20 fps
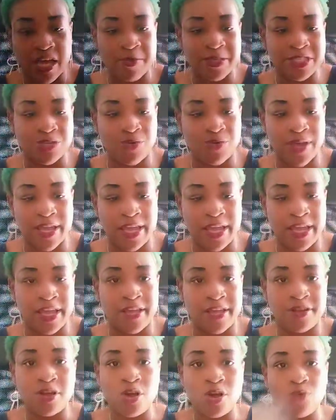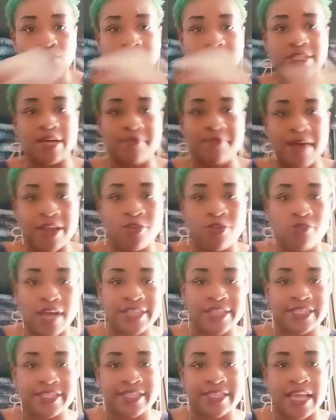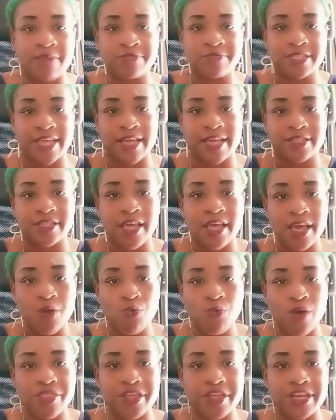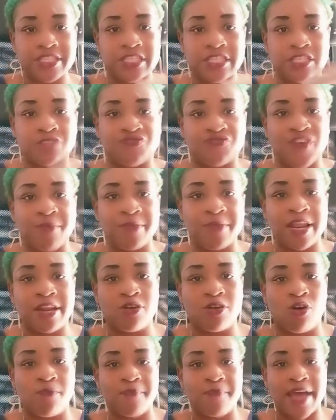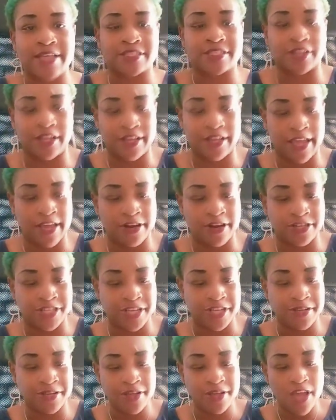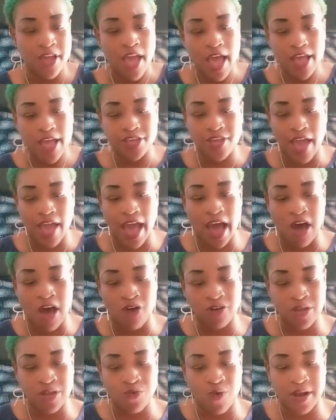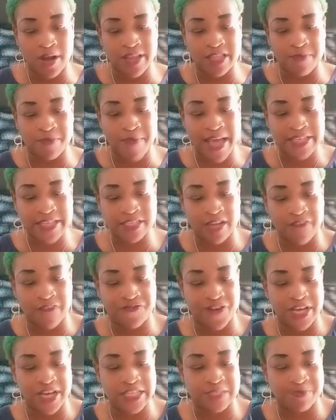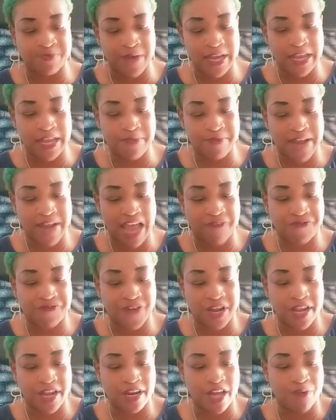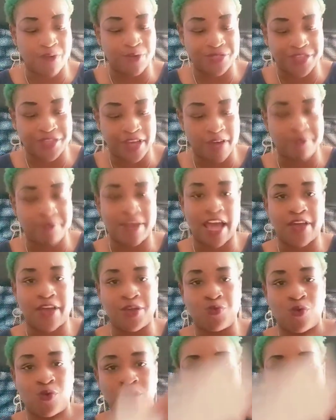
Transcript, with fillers: coming to an end with somebody who likes the same sex, whether this is feminine or masculine energy. I only wanted the masculine for his money, but I fell in love with him. Now he